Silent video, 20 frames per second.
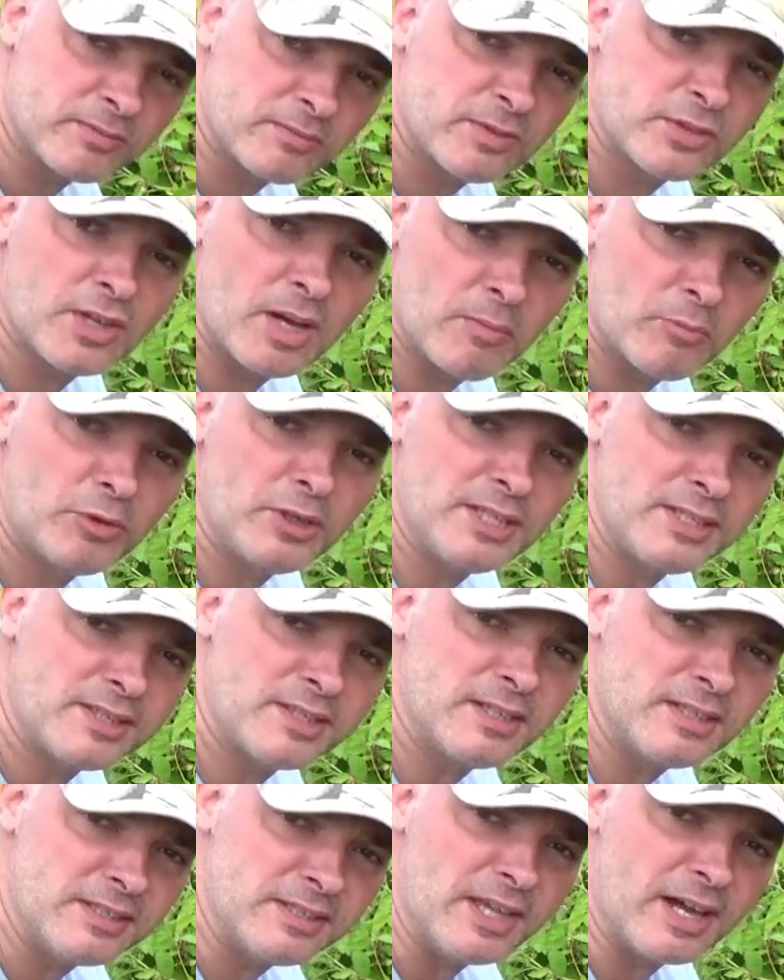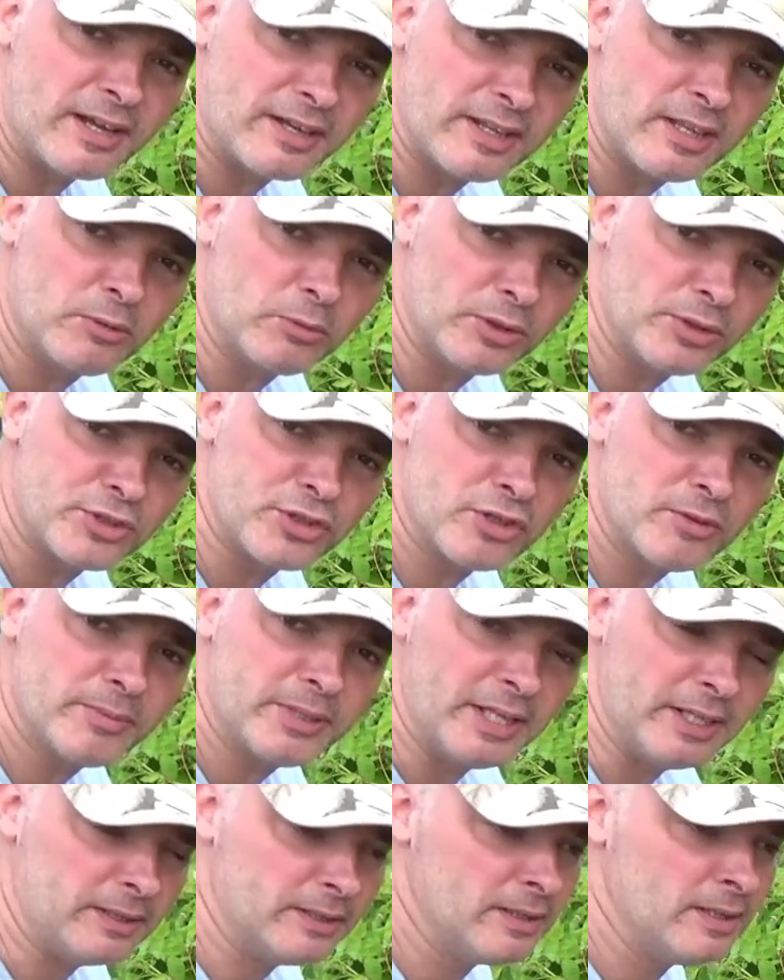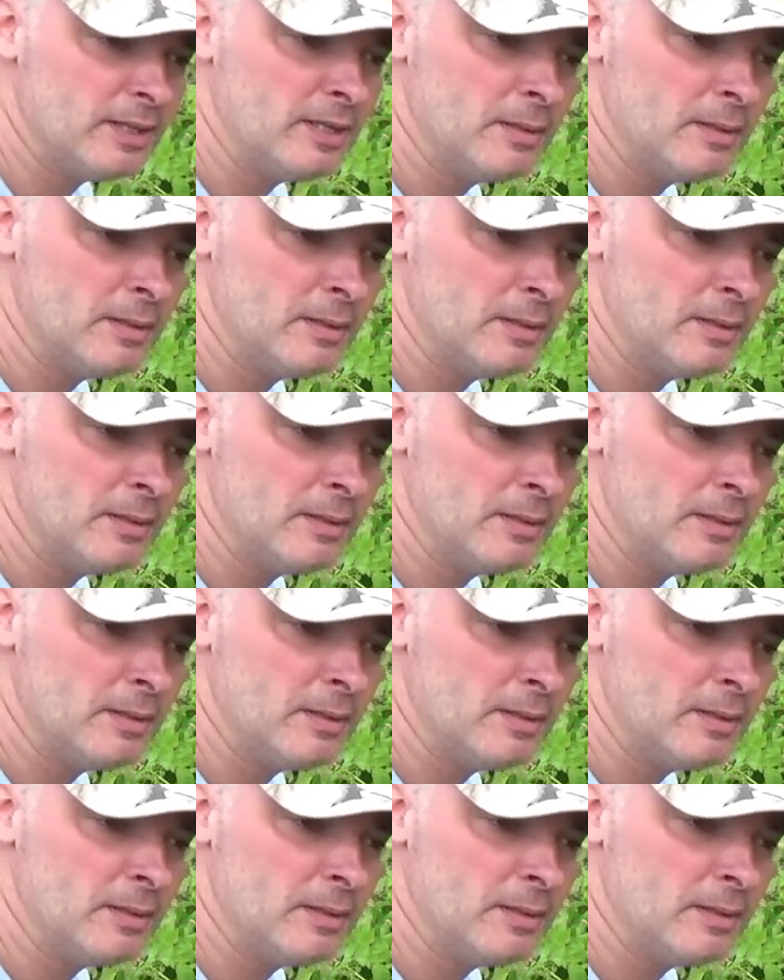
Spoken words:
some weed seeds down and they will germinate.